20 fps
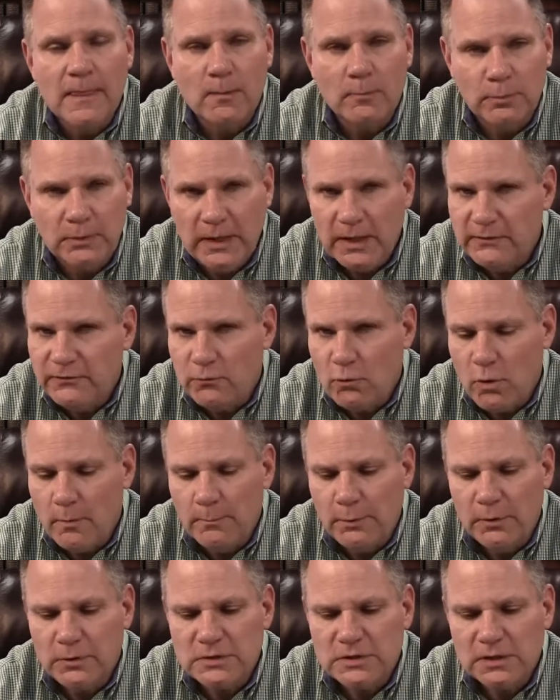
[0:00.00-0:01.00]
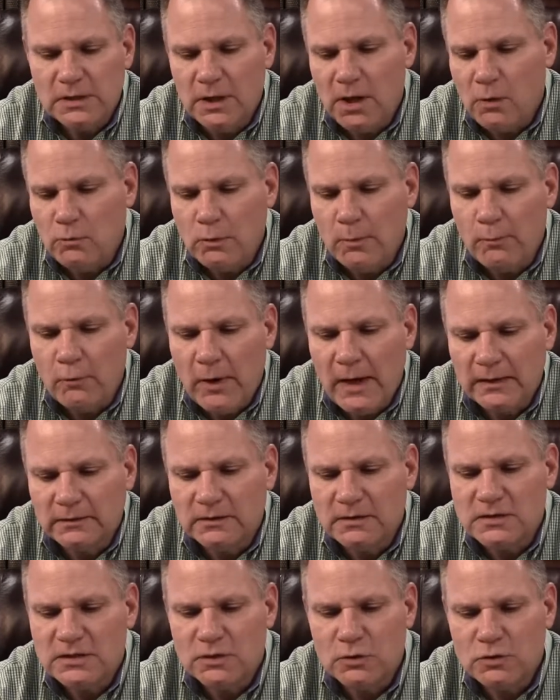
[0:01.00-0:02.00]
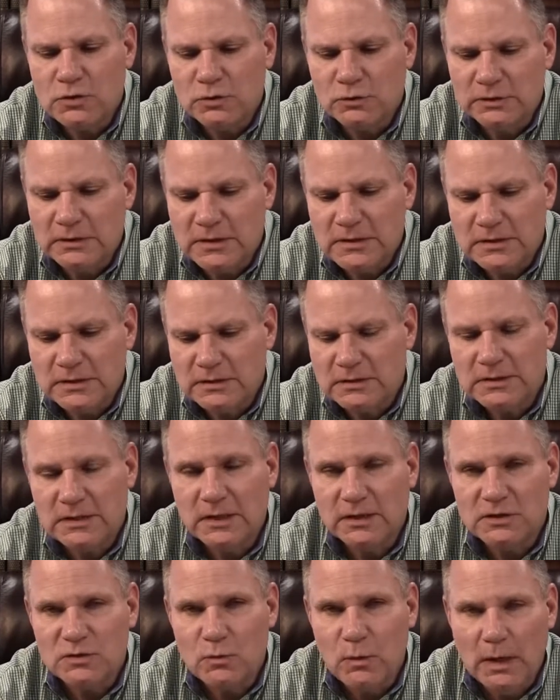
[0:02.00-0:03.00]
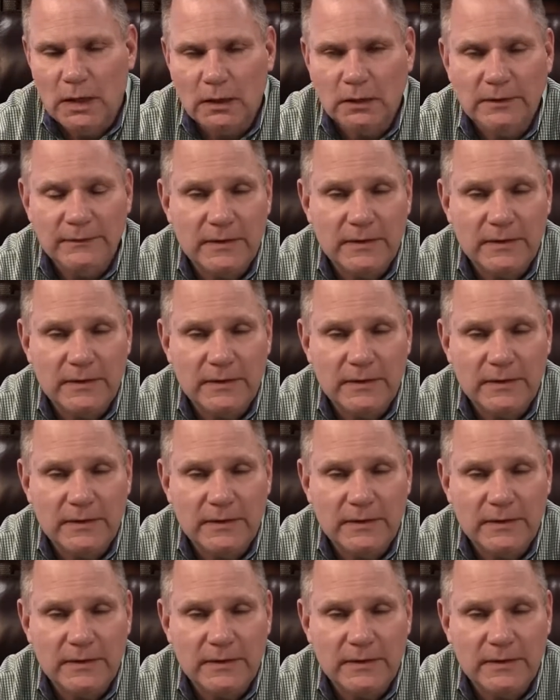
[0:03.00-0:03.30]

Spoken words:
Platform personnel will practice social distancing as well,